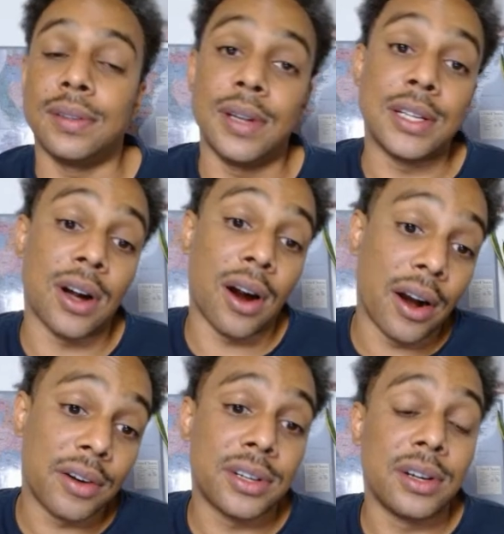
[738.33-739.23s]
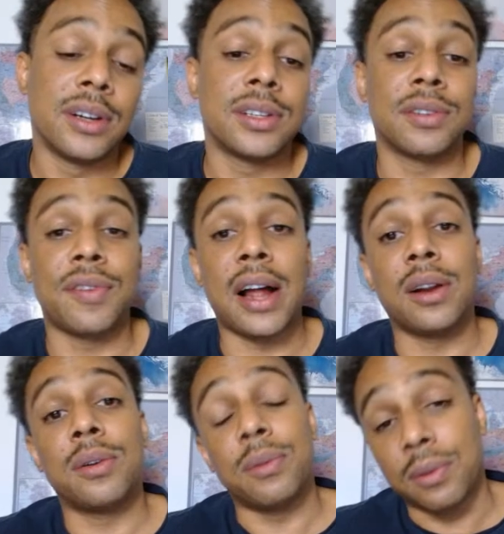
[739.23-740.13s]
it's hard to
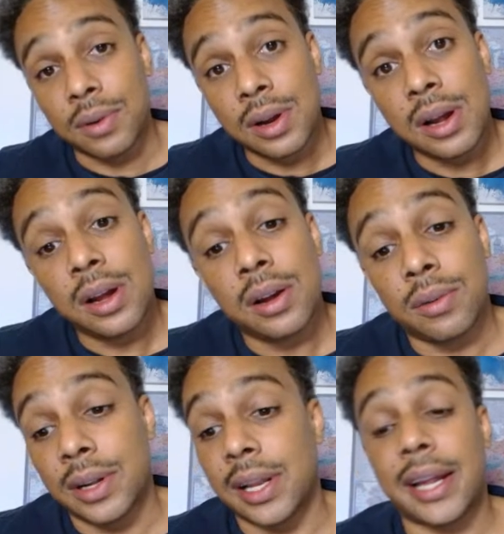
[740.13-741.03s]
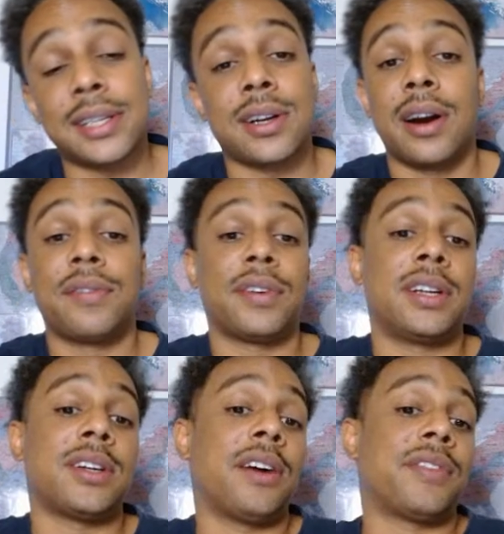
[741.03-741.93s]
follow. Like it's hard for
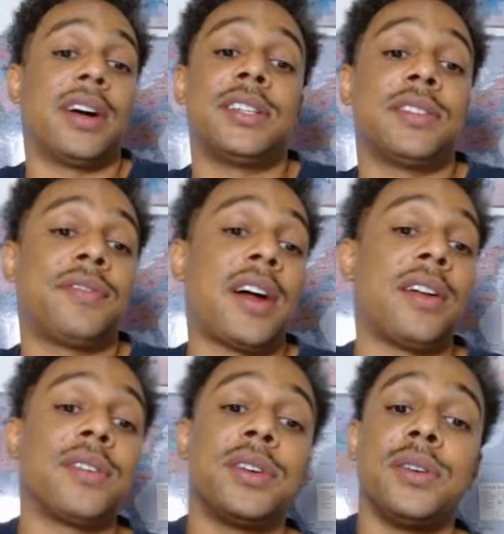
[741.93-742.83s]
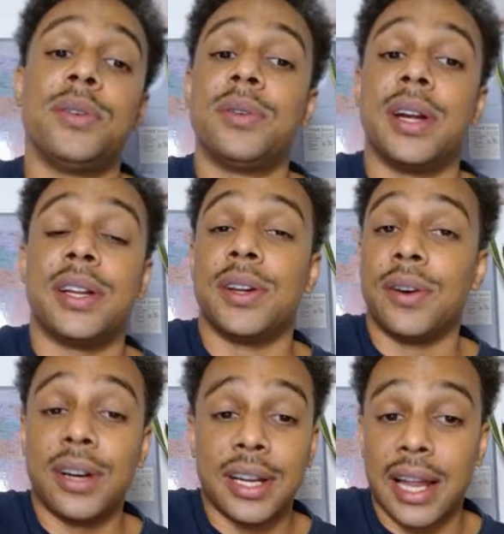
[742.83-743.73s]
us to follow you in
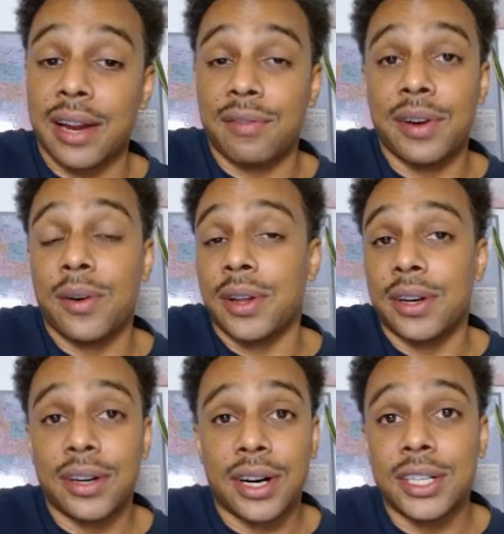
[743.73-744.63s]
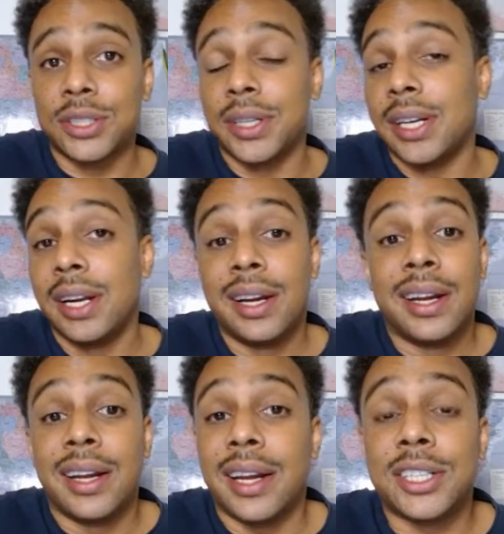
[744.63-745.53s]
your, like if we go to your country
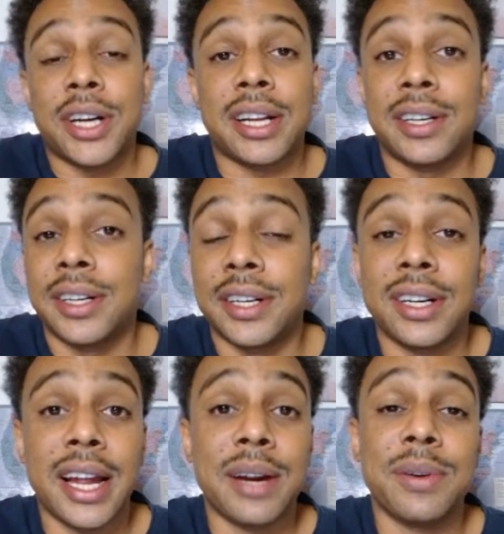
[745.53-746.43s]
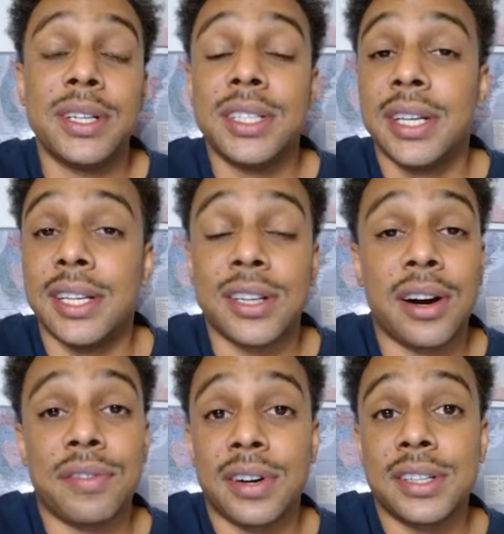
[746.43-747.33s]
and try to learn your language, it's
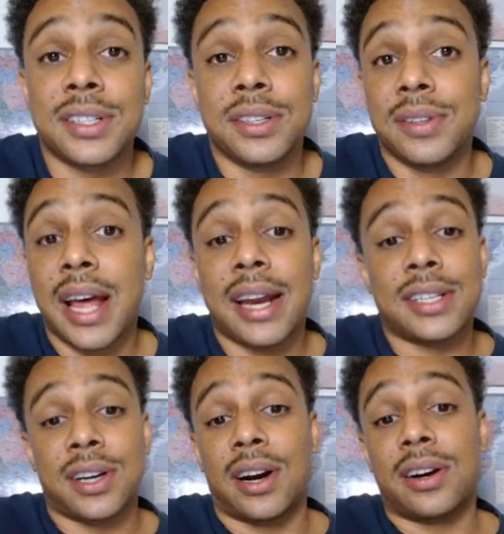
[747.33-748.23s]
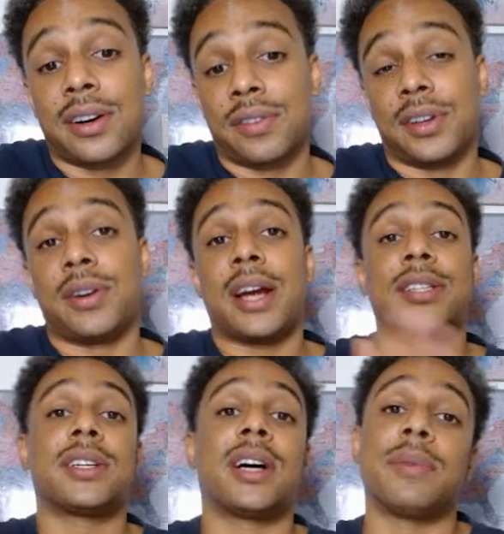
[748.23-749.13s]
hard for us to do that. It's harder for you guys
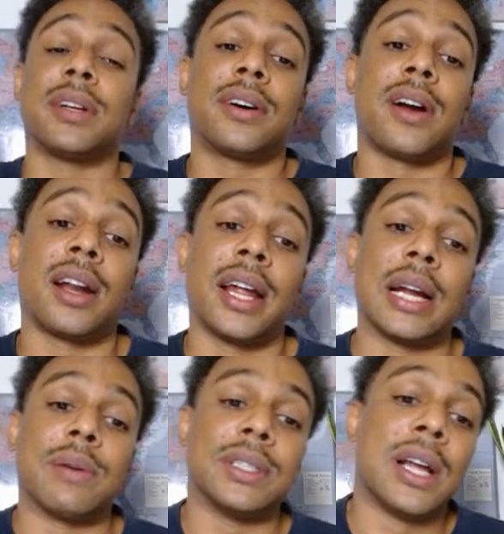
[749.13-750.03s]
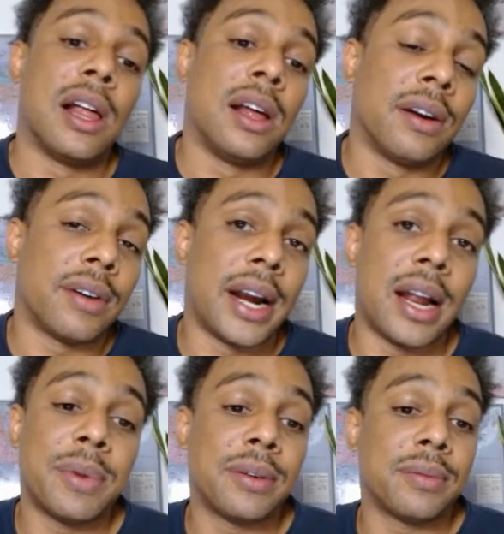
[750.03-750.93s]
to come and learn our language, right?
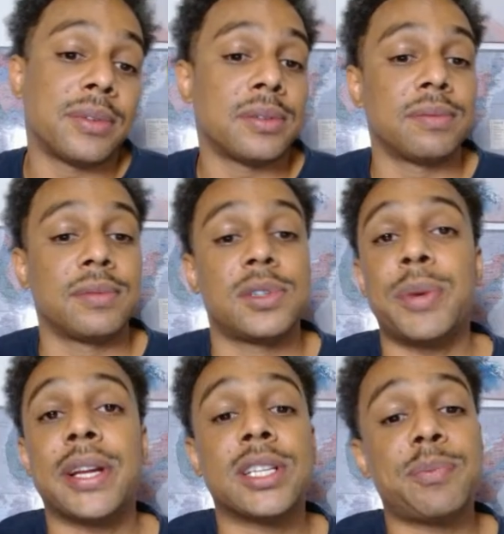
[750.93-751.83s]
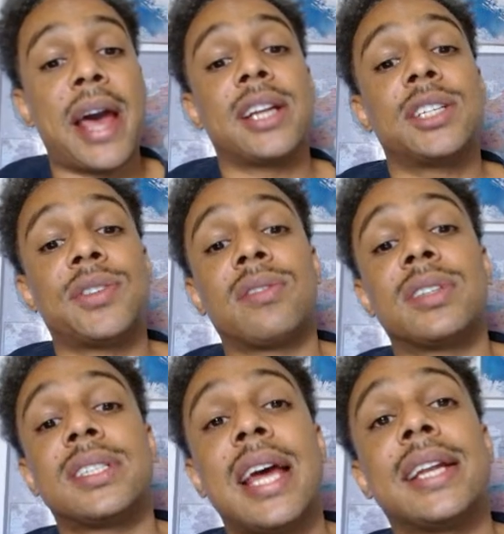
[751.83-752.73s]
I've been speaking Spanish for over
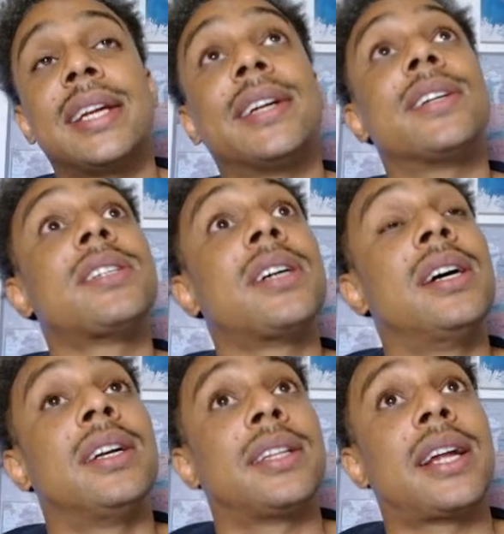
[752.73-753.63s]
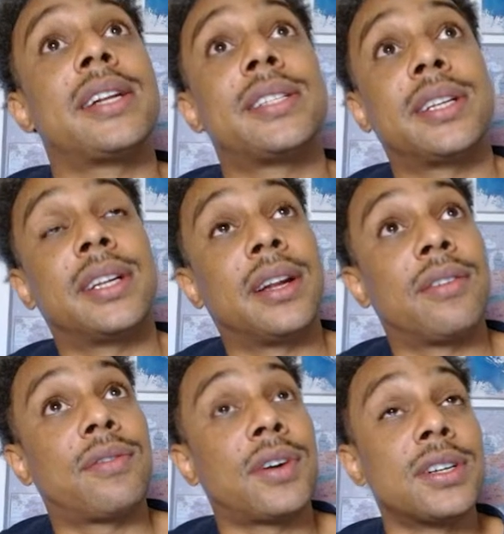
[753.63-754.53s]
10 years. That is the
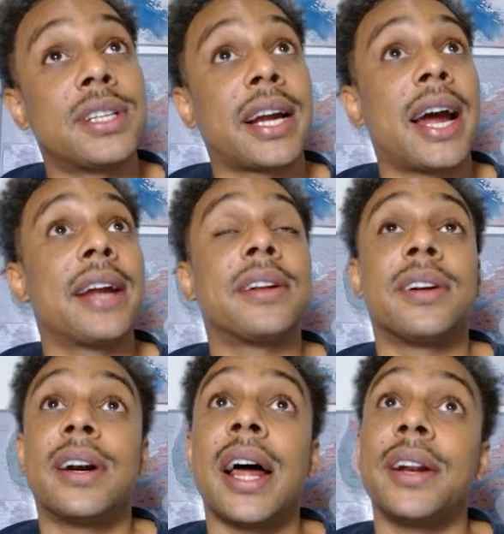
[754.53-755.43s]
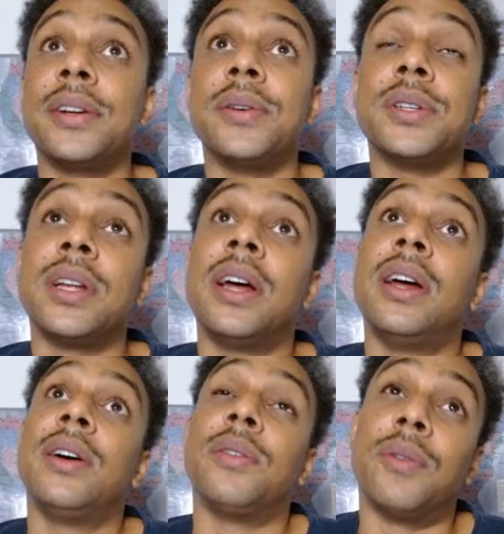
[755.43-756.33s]
first thing I had to learn how to do, is
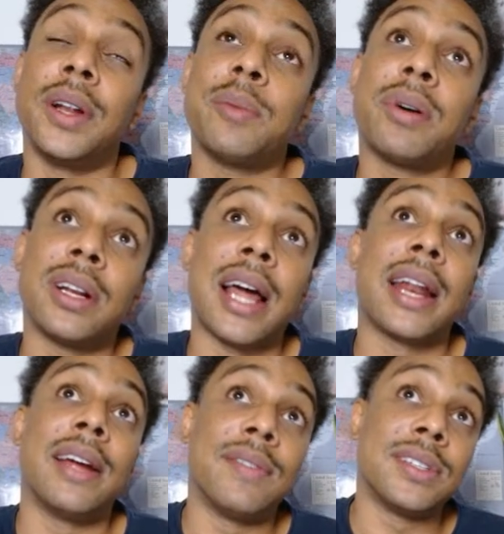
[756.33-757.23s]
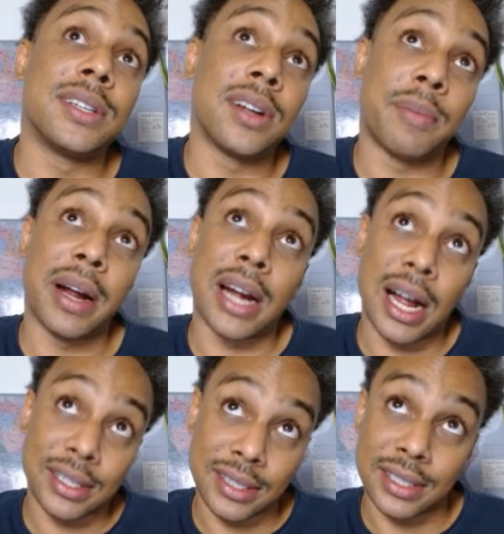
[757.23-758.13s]
really put a lot of emphasis on my
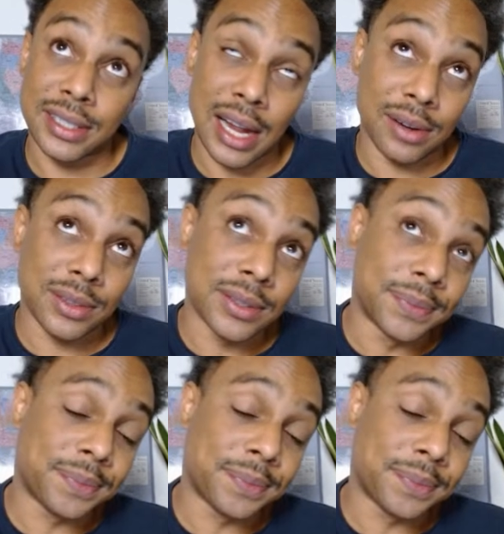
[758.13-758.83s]
consonant sounds.